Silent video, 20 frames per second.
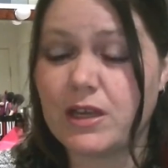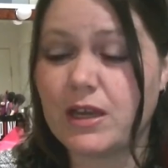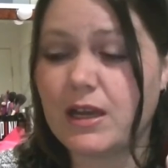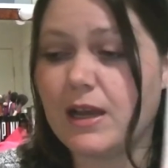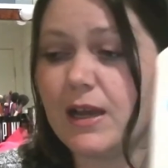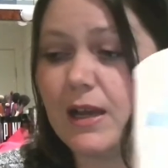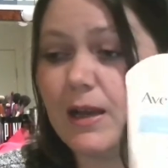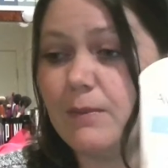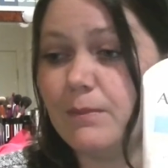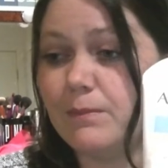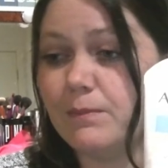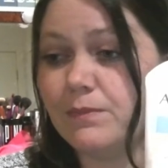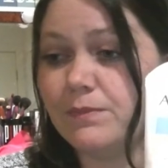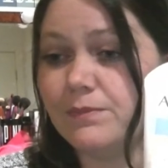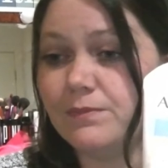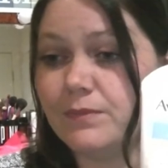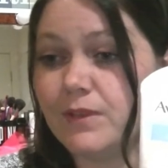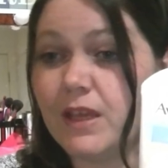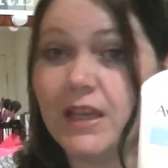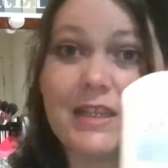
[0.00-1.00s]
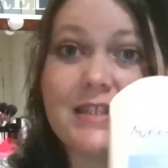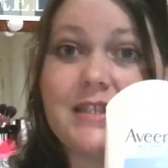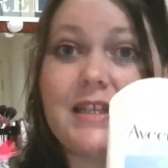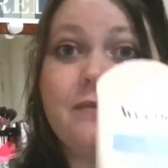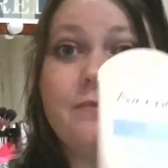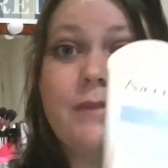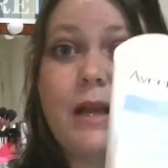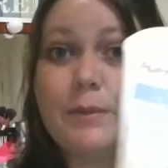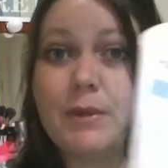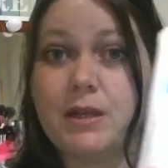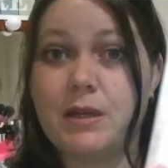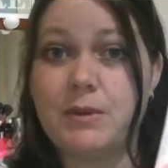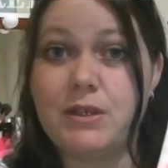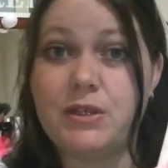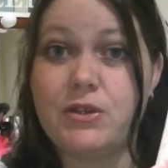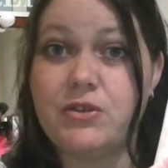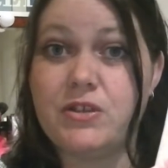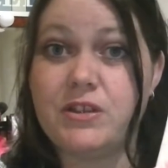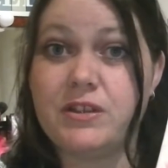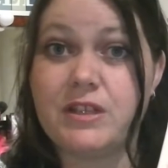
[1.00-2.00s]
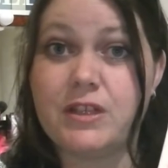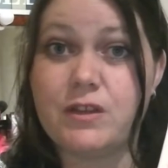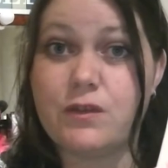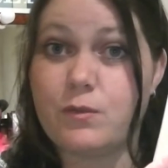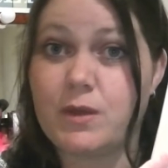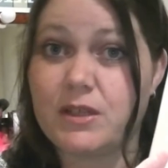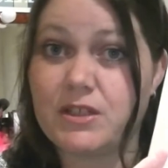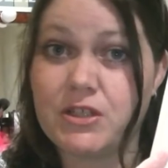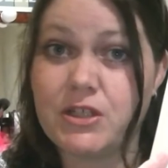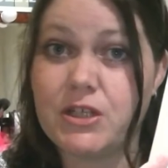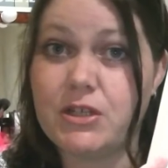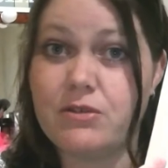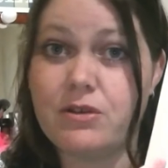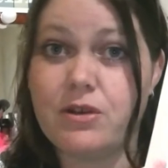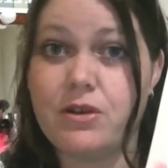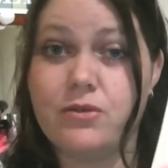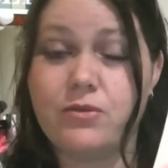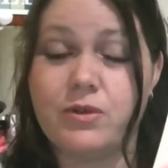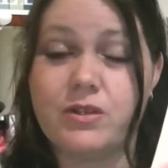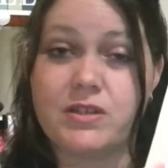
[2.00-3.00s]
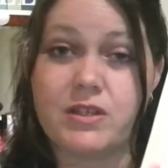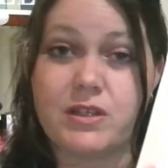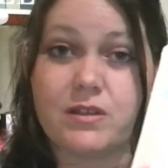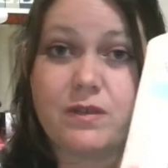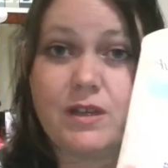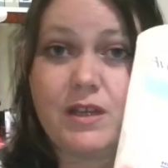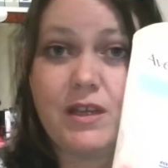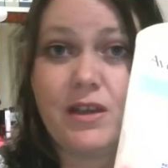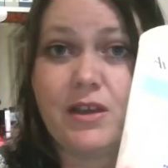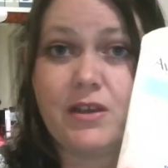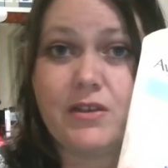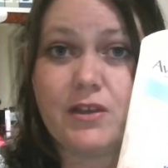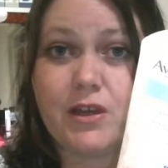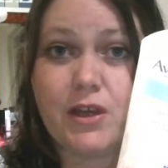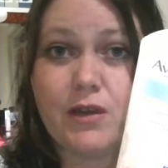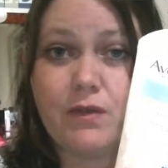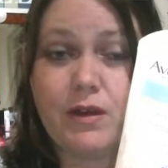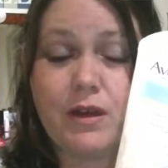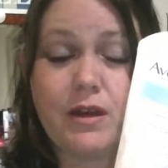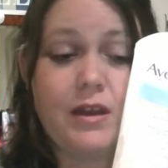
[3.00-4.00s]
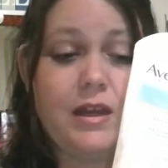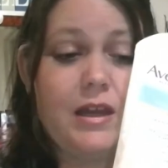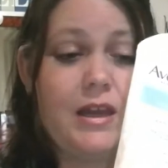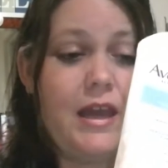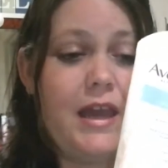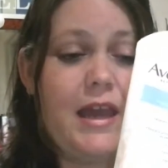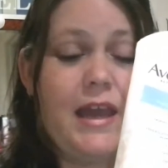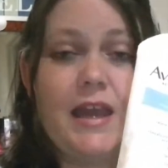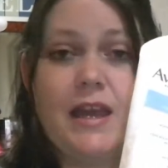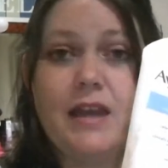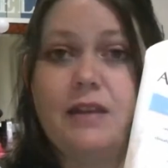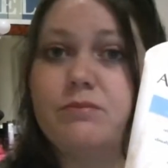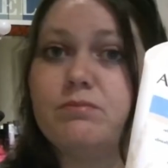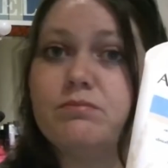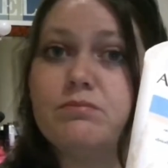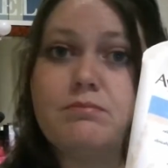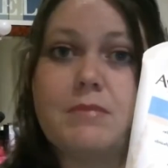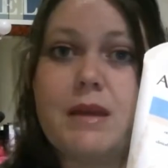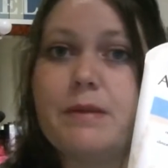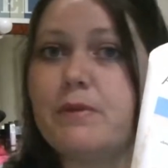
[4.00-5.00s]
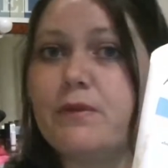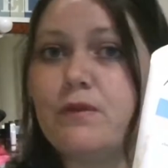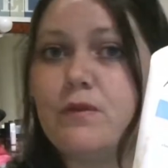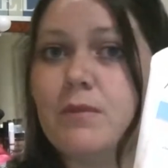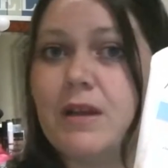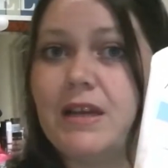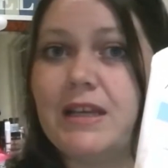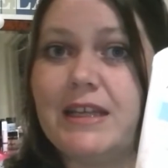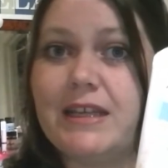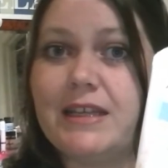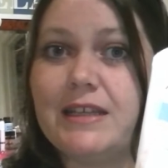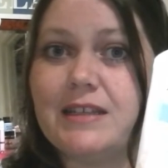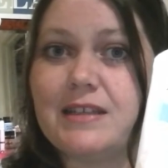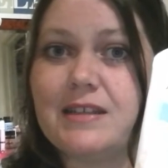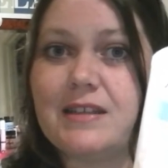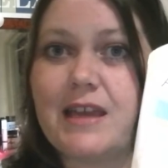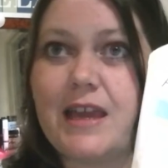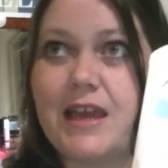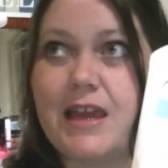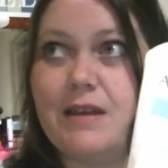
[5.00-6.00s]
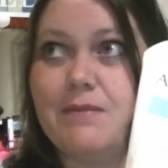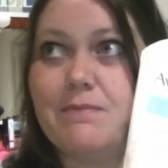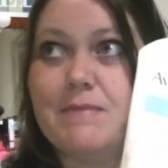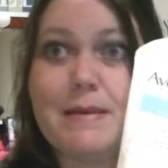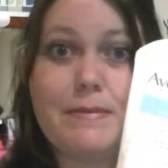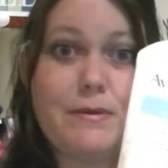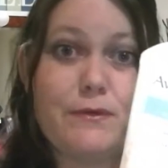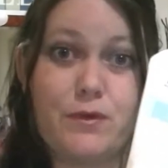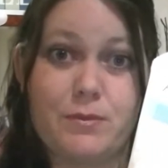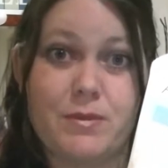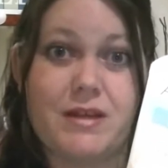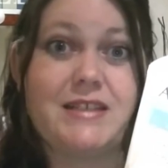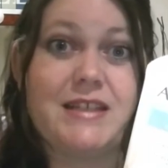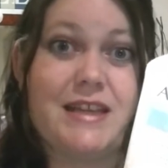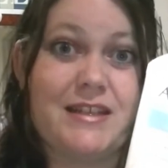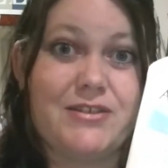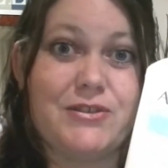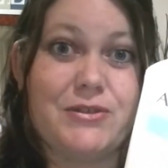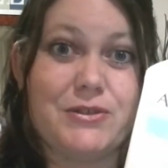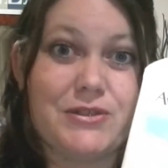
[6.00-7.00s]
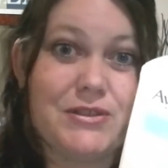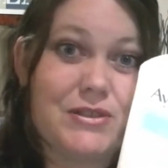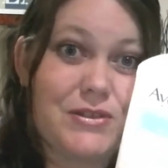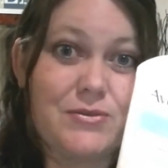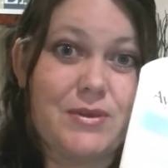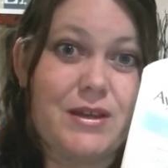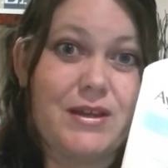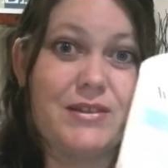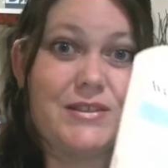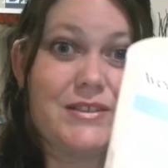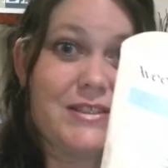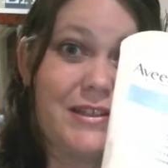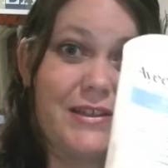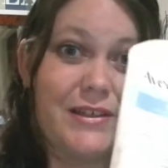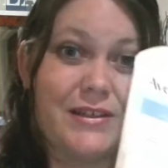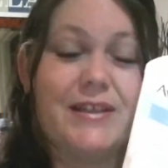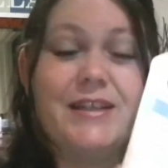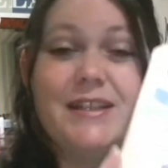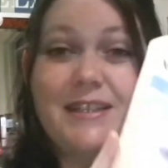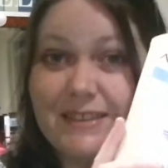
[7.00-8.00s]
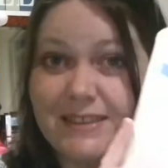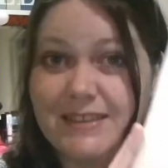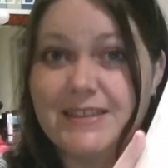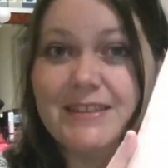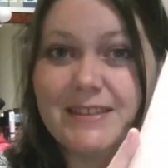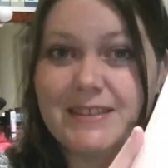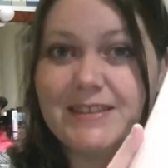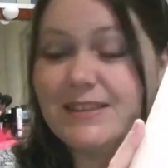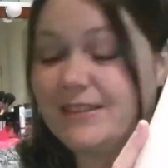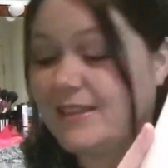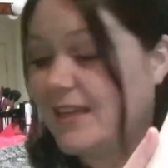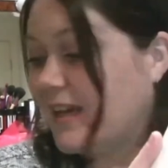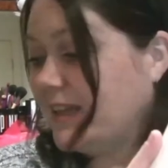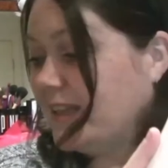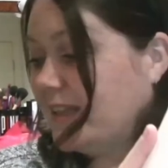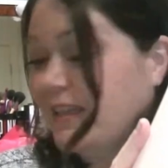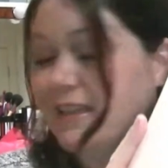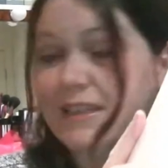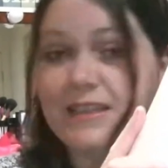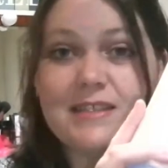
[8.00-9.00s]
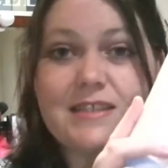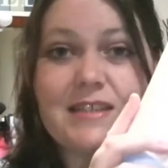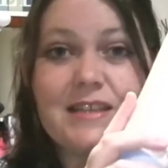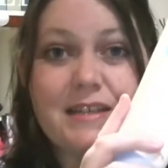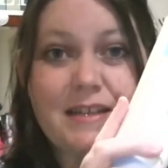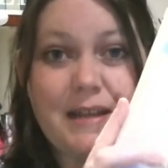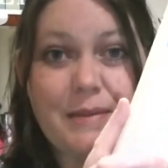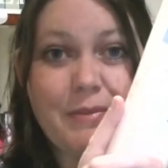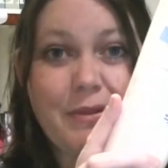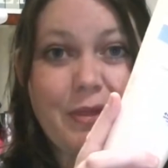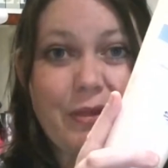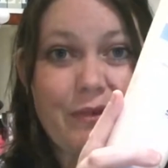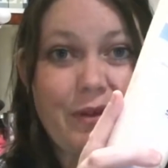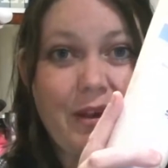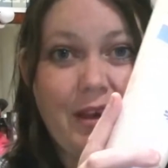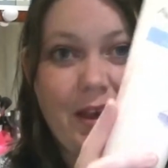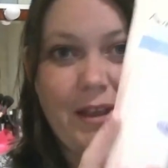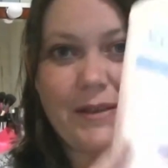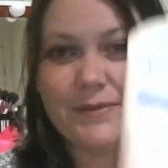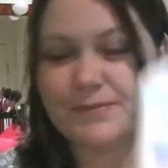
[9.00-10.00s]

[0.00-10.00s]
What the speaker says: Like I said, I'm going to be using this for my two-year-old once this video is over, and maybe for my legs, and maybe for my tattoos as well. So that is number three.